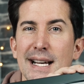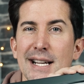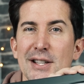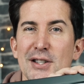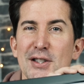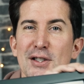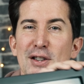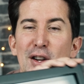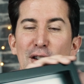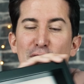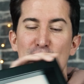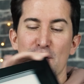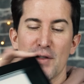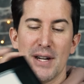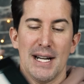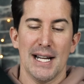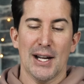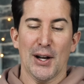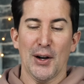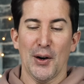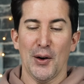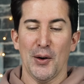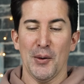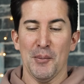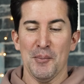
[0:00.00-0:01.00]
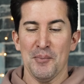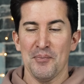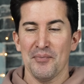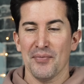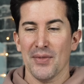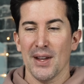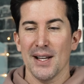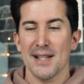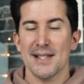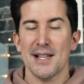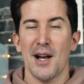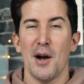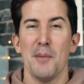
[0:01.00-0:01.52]
Just looks really cool.
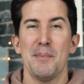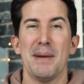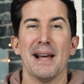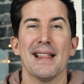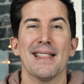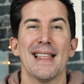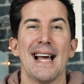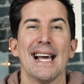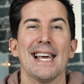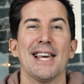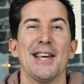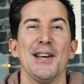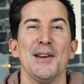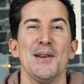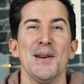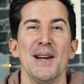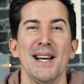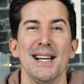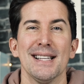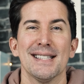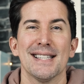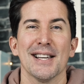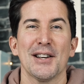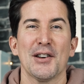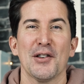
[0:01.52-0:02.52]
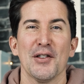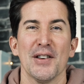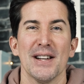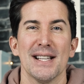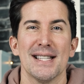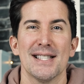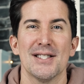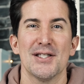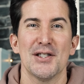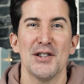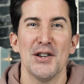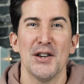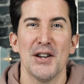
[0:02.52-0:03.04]
So a big thank you to Grid
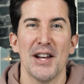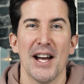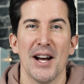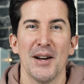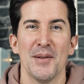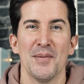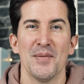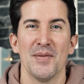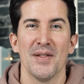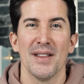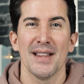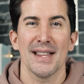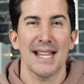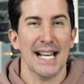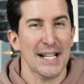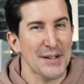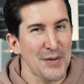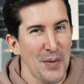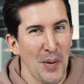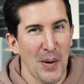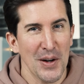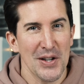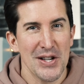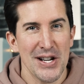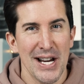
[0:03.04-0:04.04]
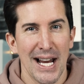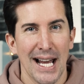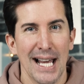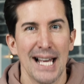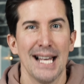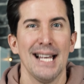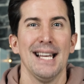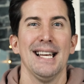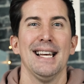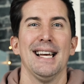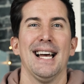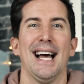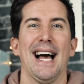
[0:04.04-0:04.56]
Studio. Thanks for watching
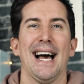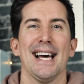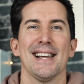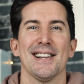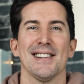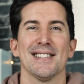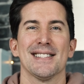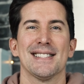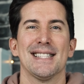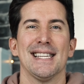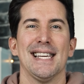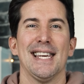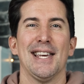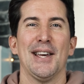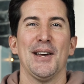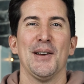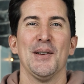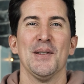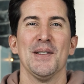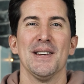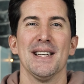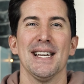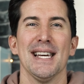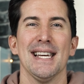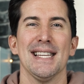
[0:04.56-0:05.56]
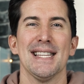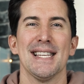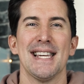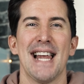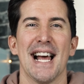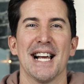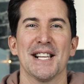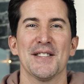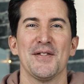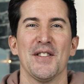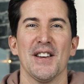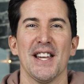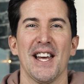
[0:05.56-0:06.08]
and I'll see you in the
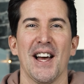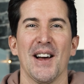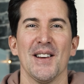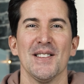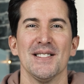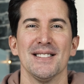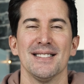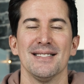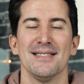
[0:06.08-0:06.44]
next video.